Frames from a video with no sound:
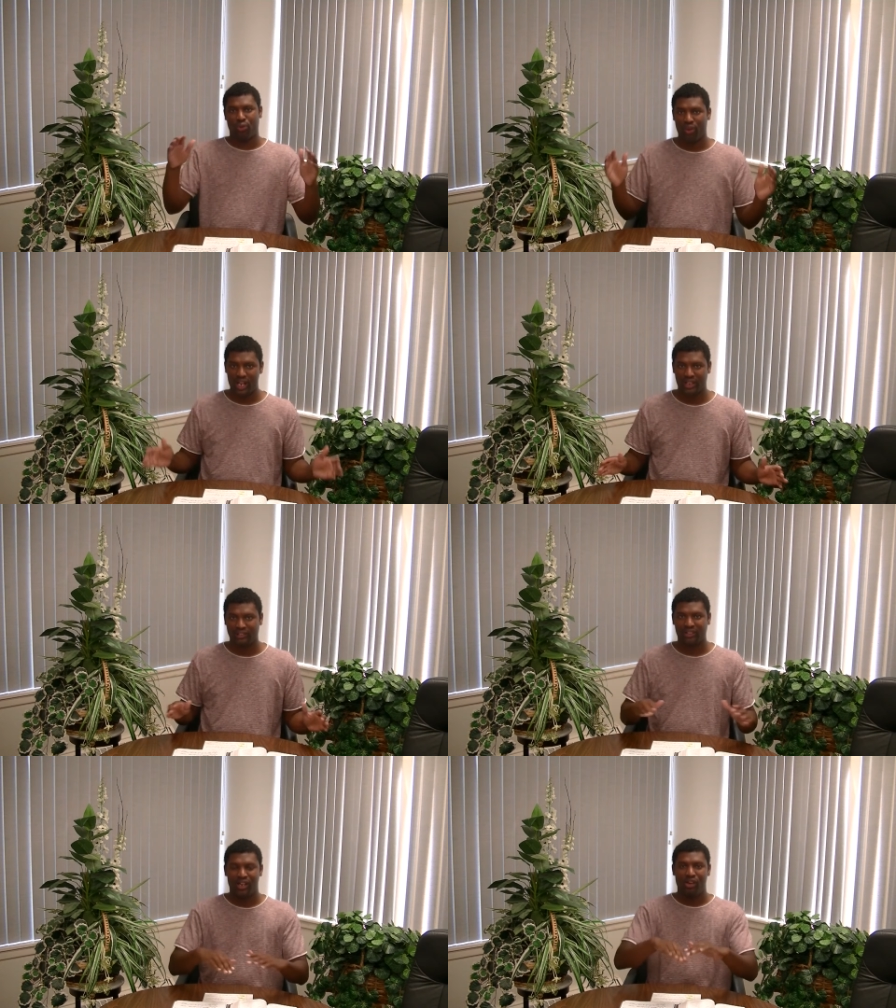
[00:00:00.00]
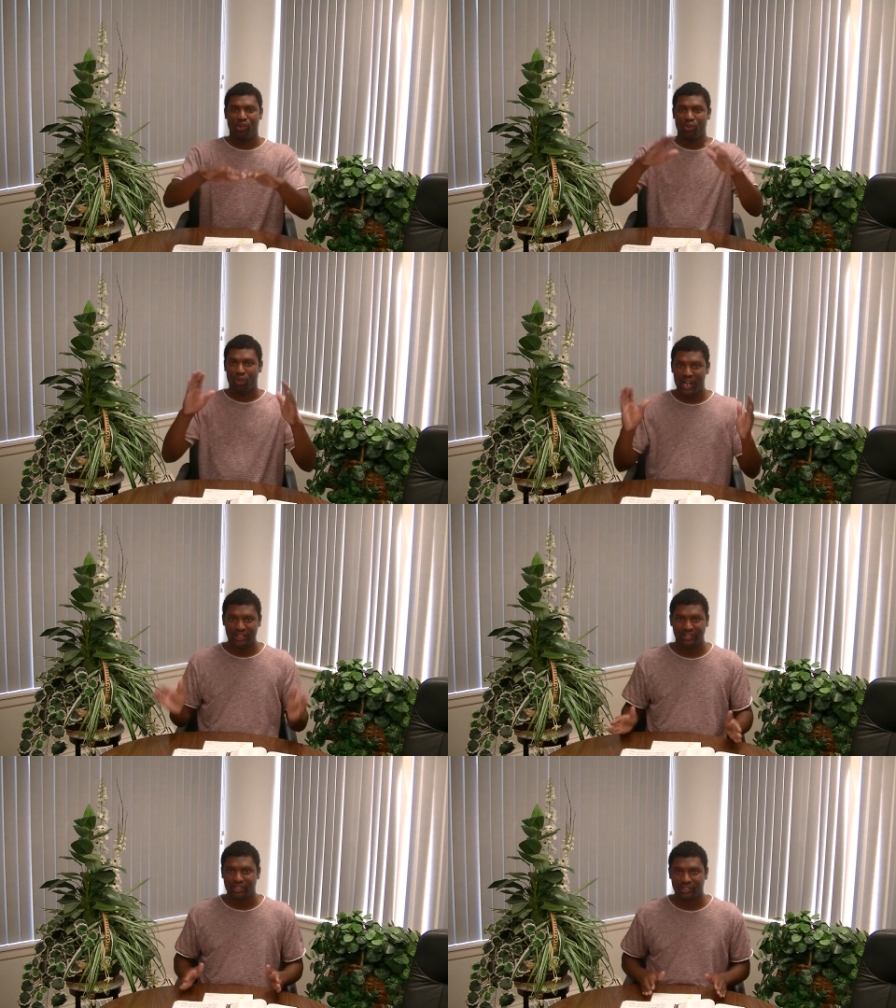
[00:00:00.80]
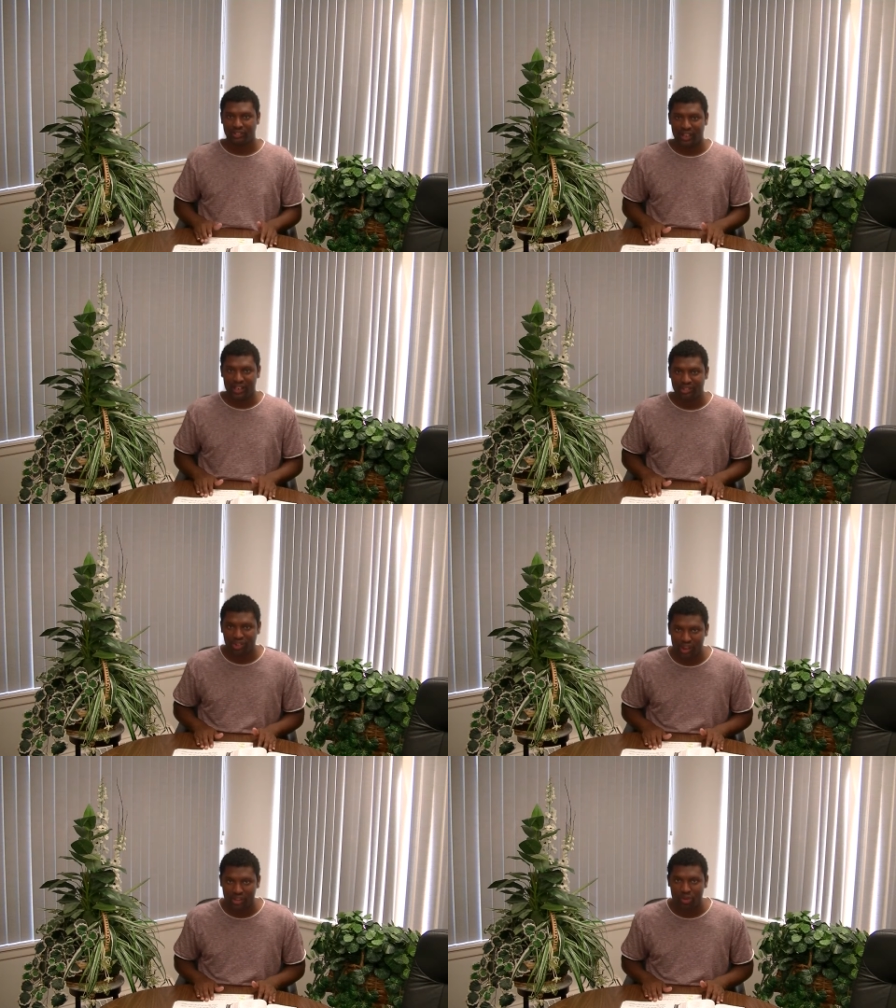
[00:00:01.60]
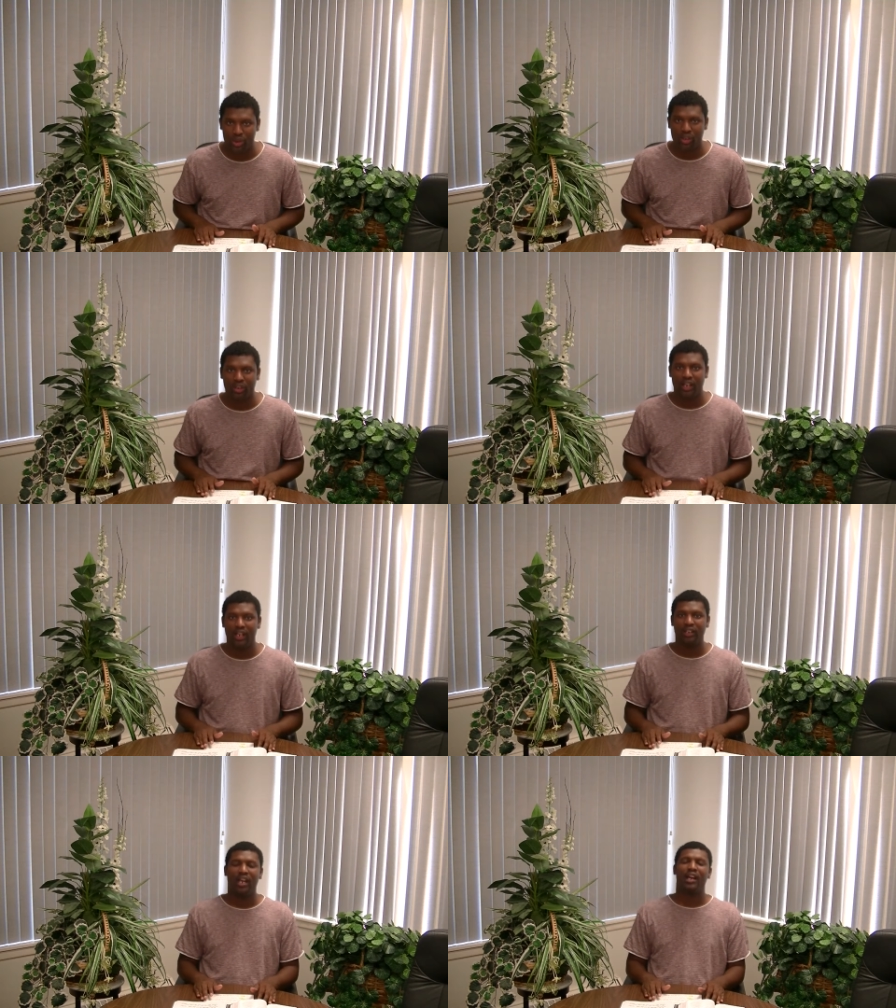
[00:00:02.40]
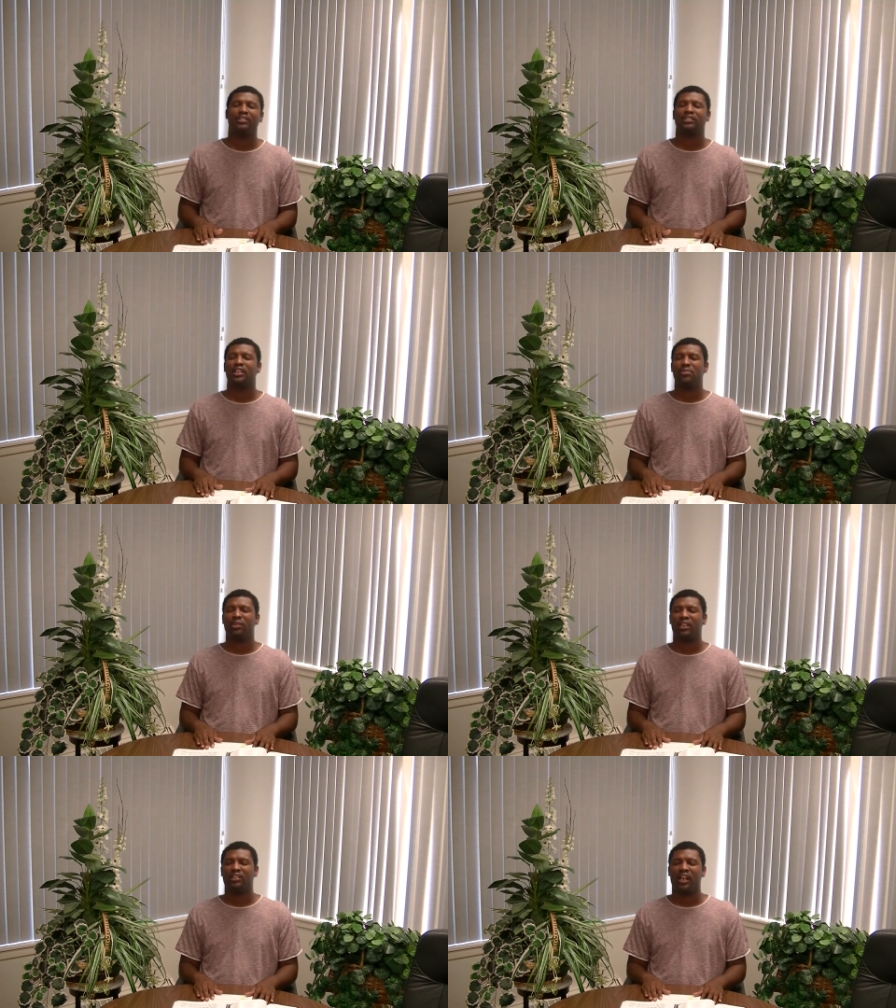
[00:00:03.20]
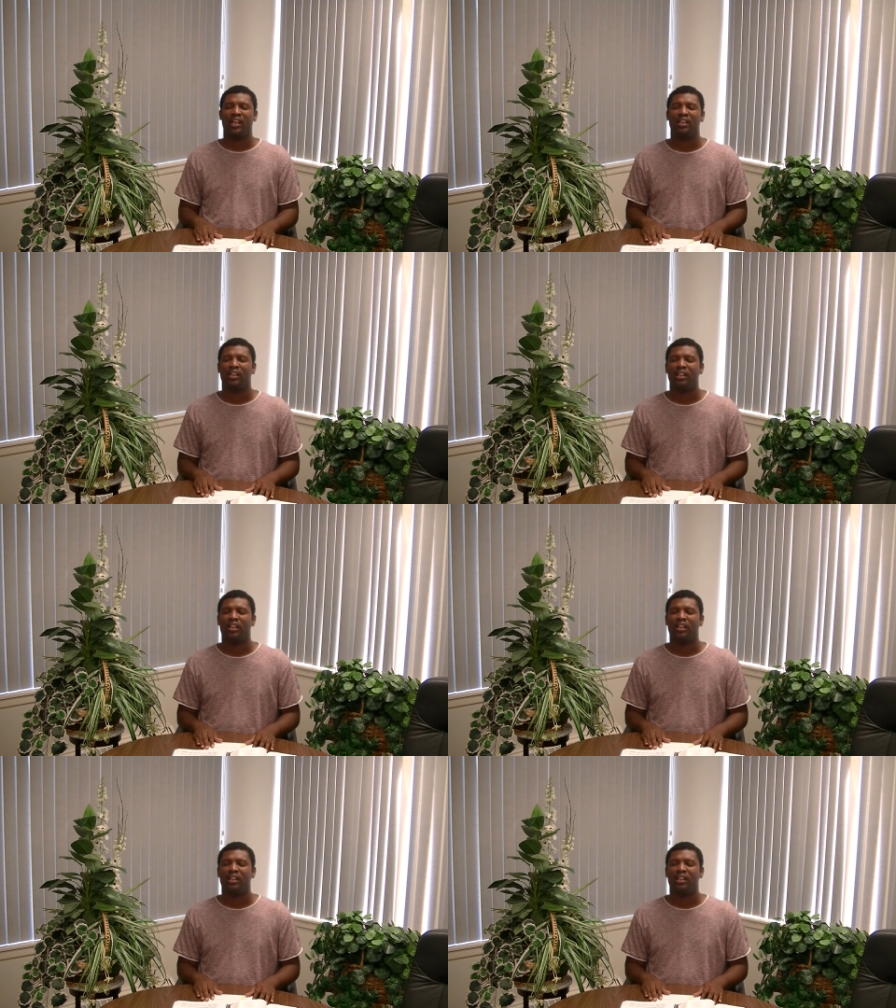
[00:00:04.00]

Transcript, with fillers: Rest. Rest looks like trust. When you're laying down sleeping at night,